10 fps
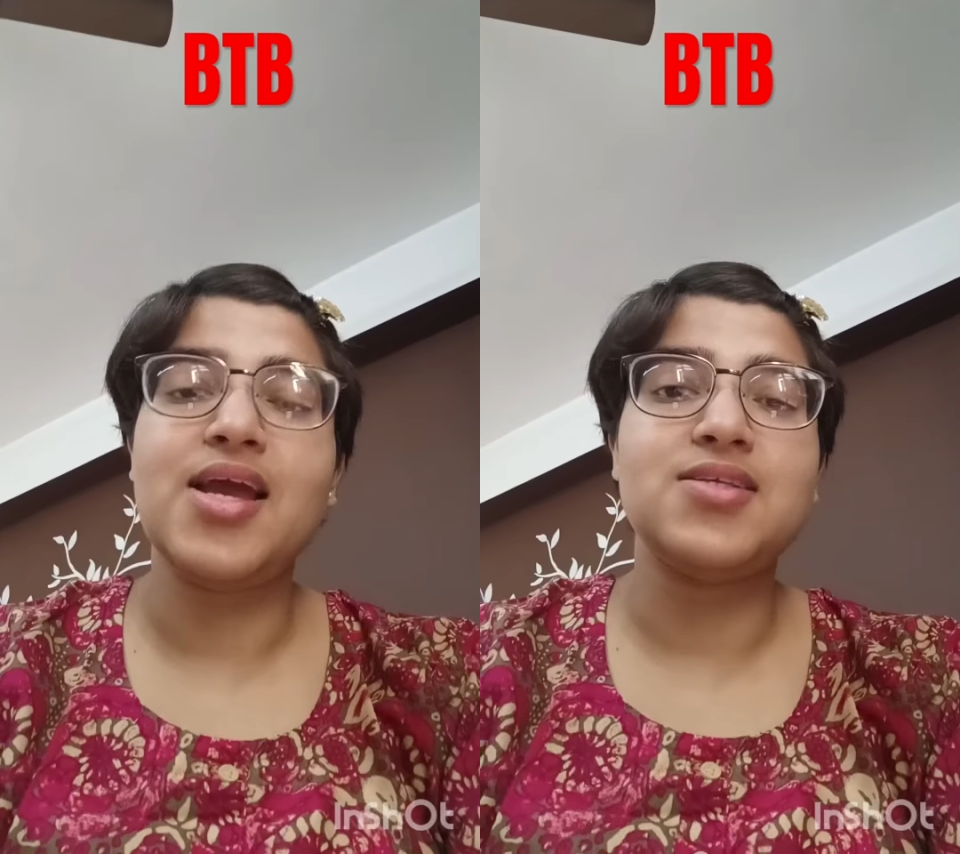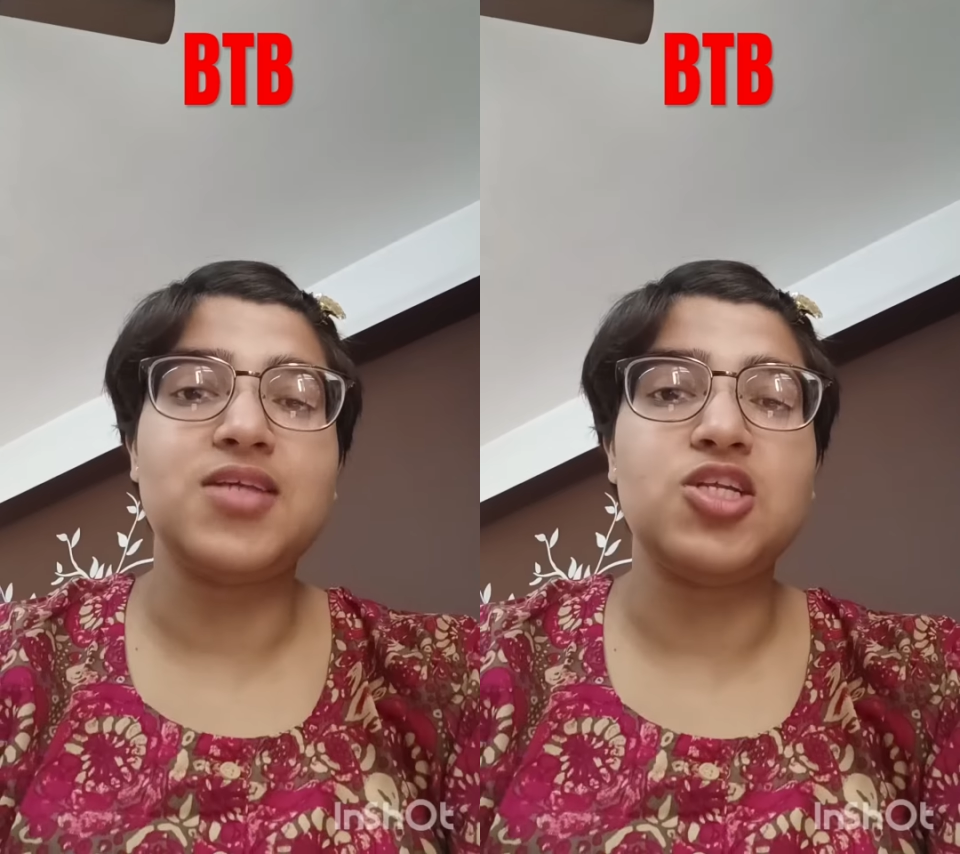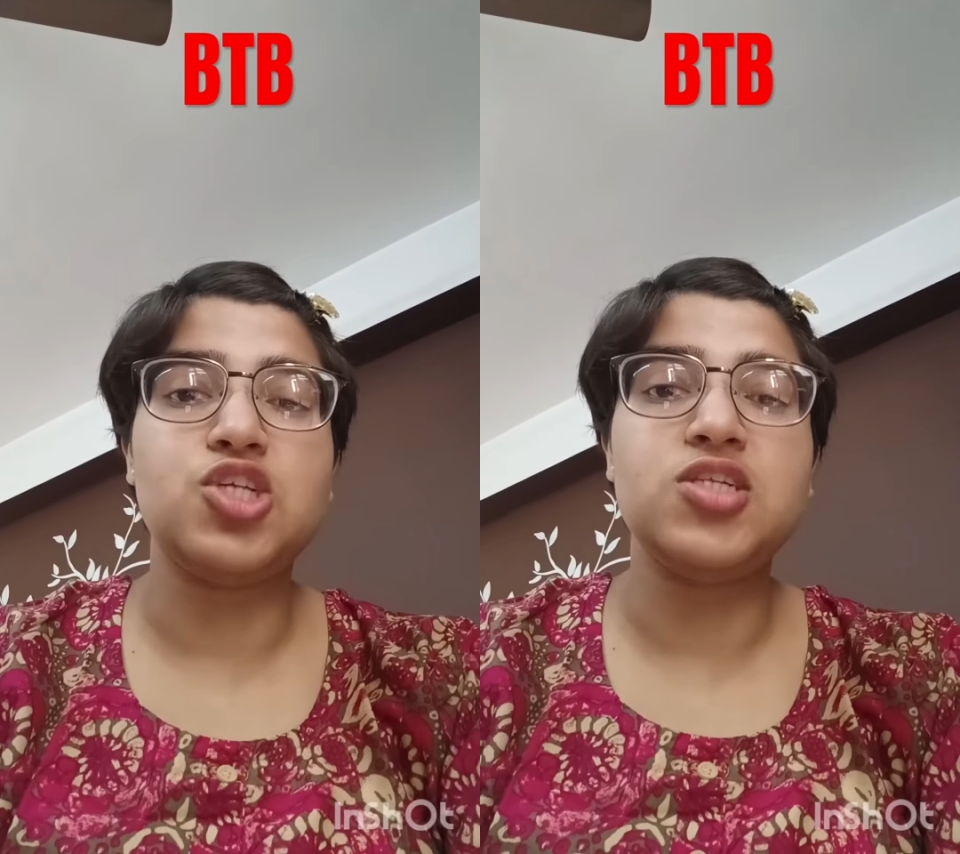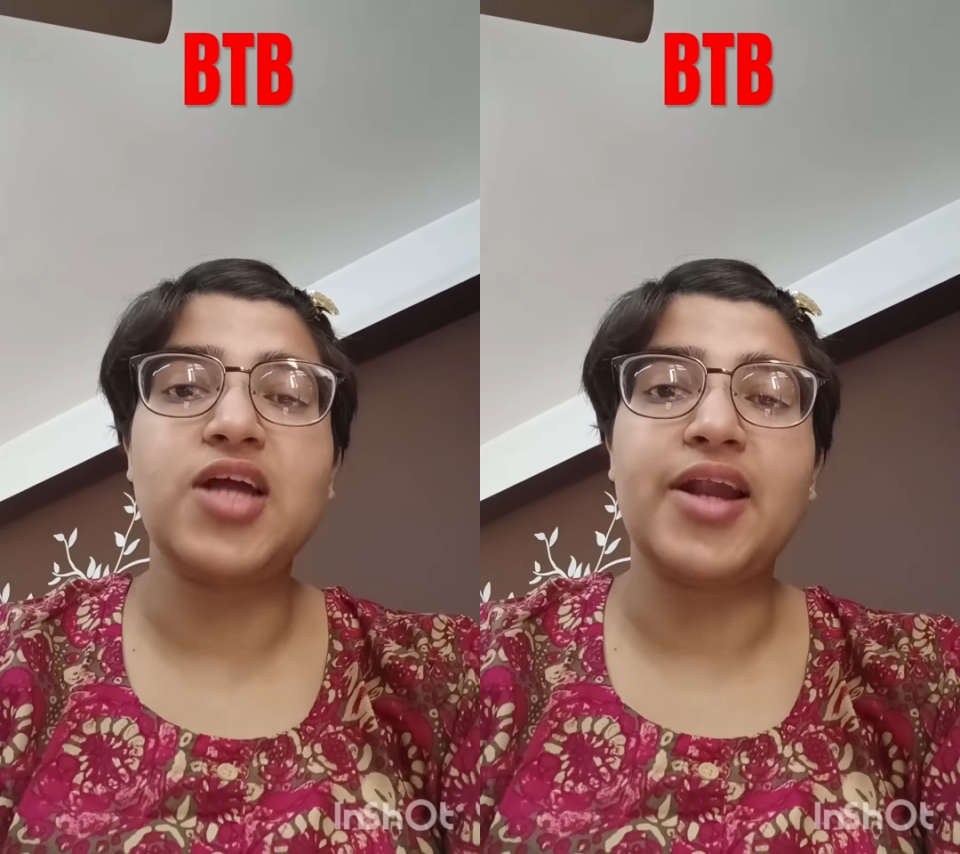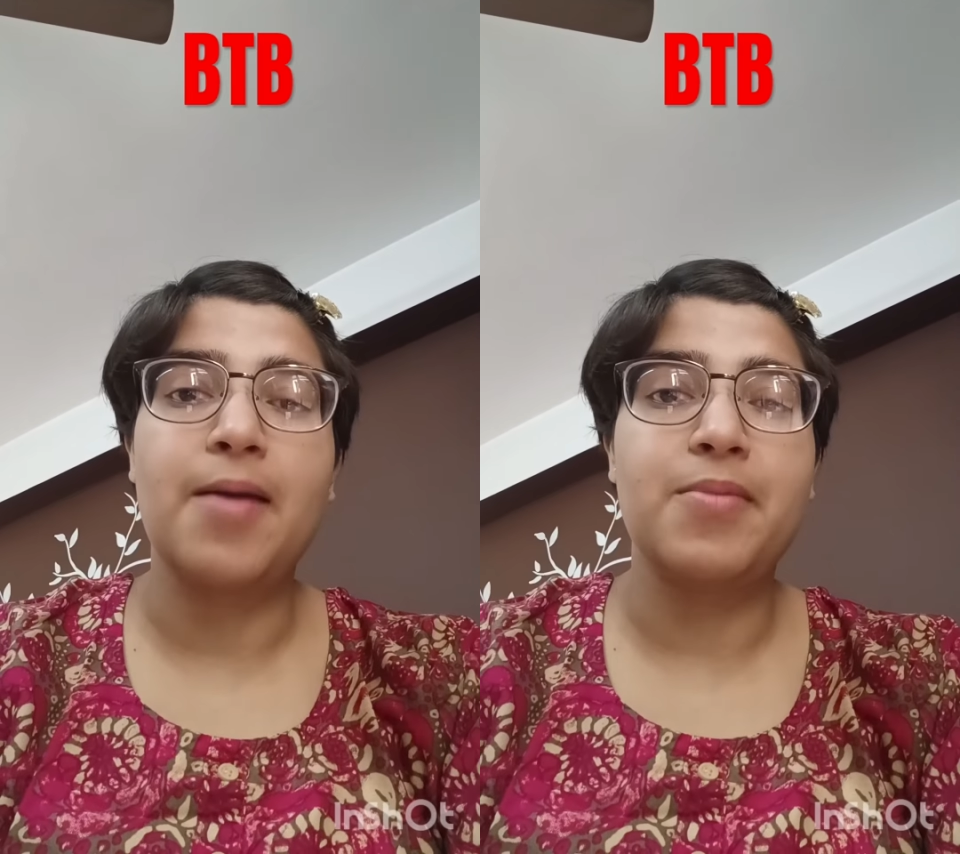essentials
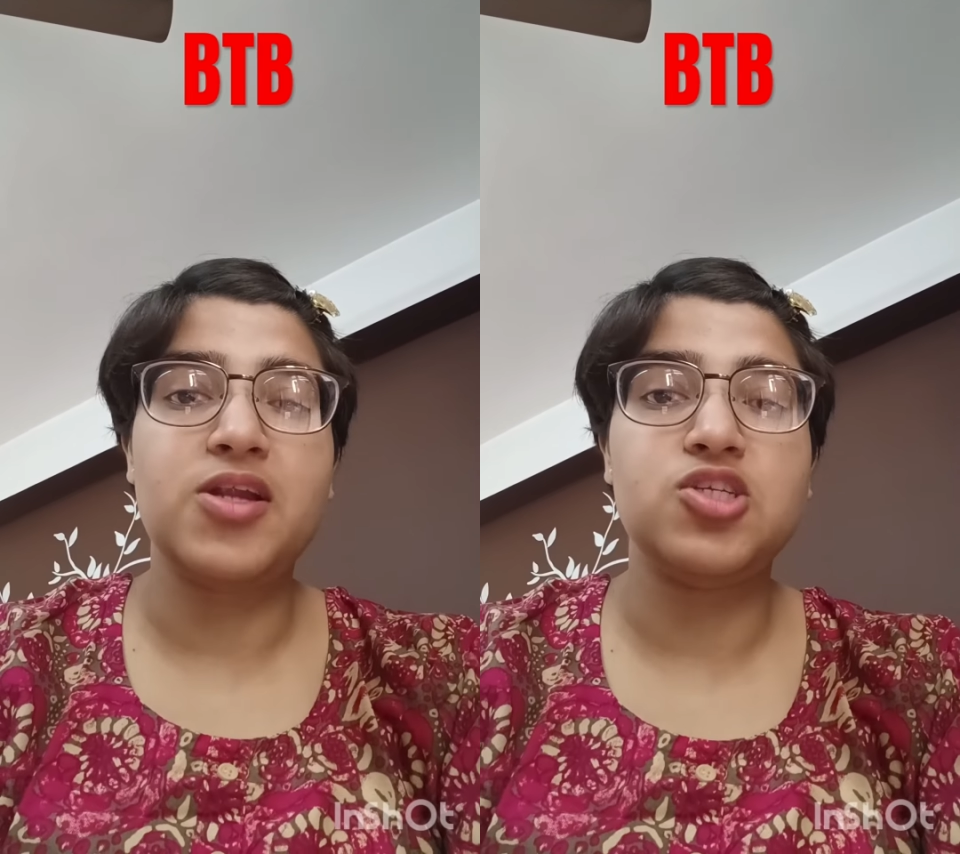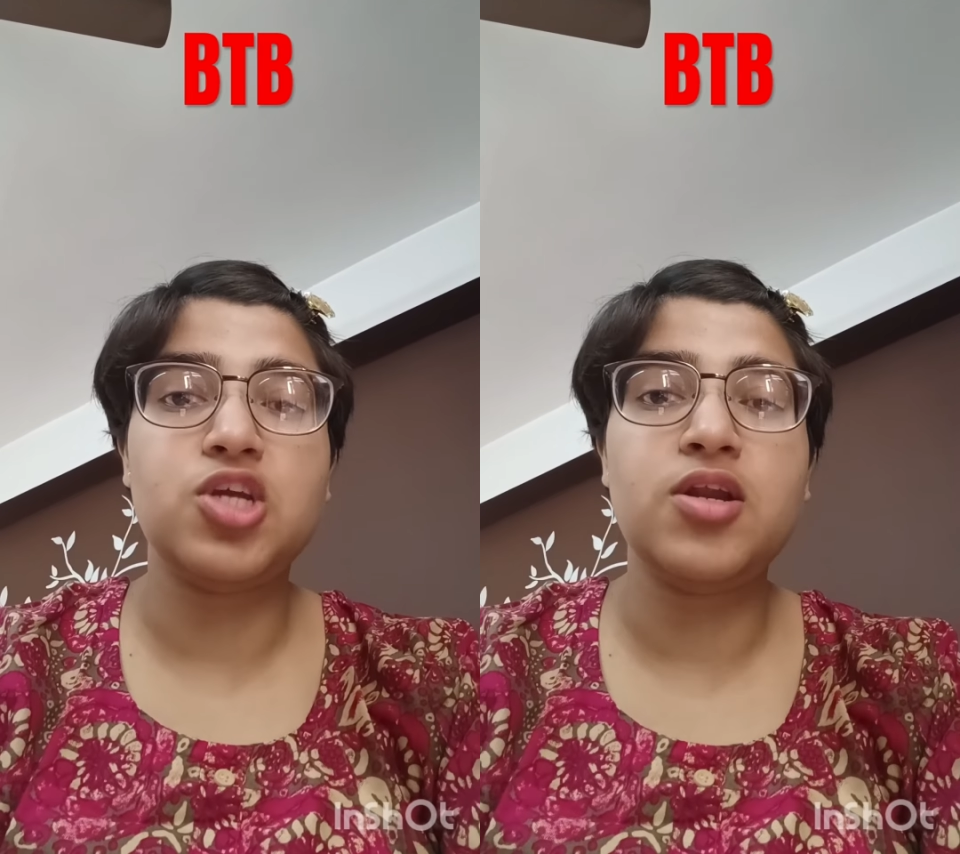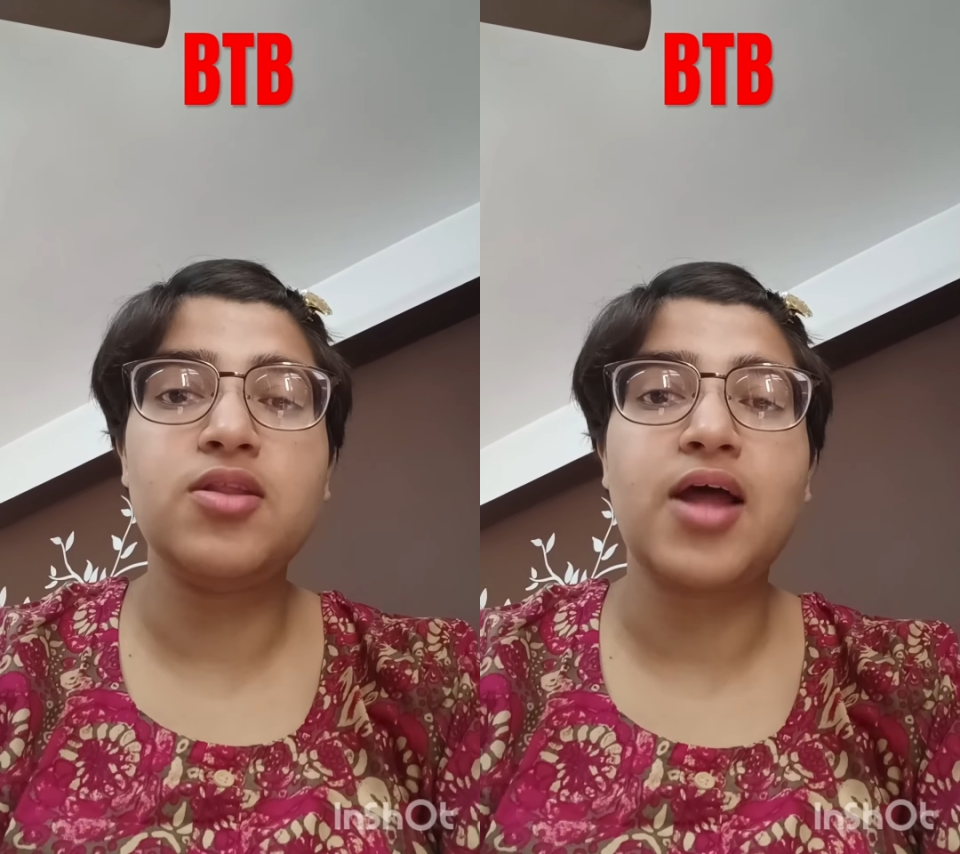that I mentioned,